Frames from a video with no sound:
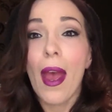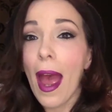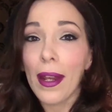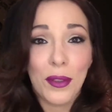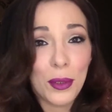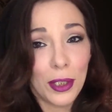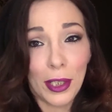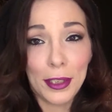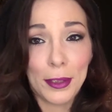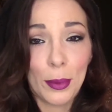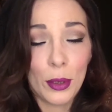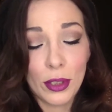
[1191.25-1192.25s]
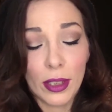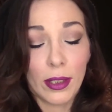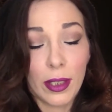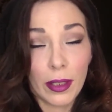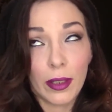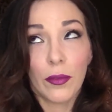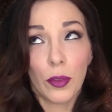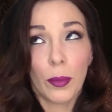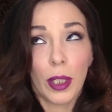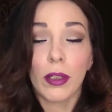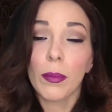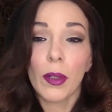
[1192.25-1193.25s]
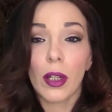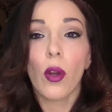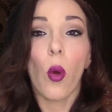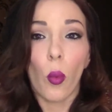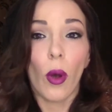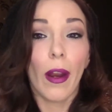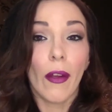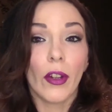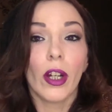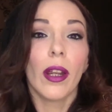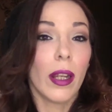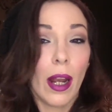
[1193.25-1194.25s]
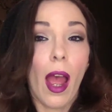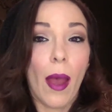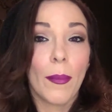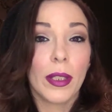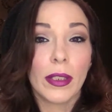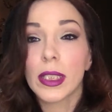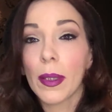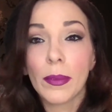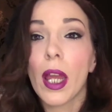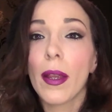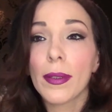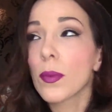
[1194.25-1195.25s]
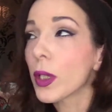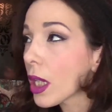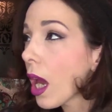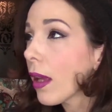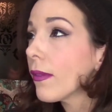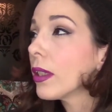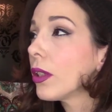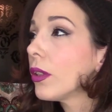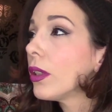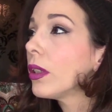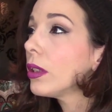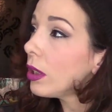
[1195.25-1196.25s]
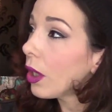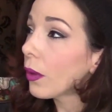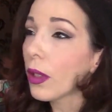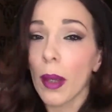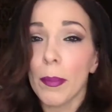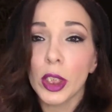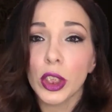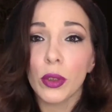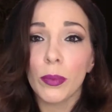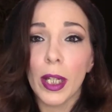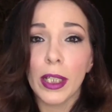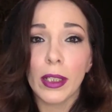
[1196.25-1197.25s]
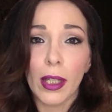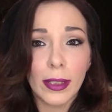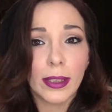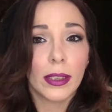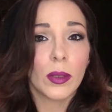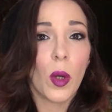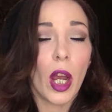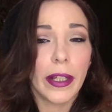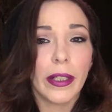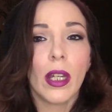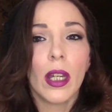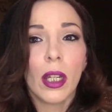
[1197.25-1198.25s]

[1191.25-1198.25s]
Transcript: I know you're not supposed to like leave your makeup on, whatever. It happens sometimes when you have a little, you know, couple too many glasses of wine.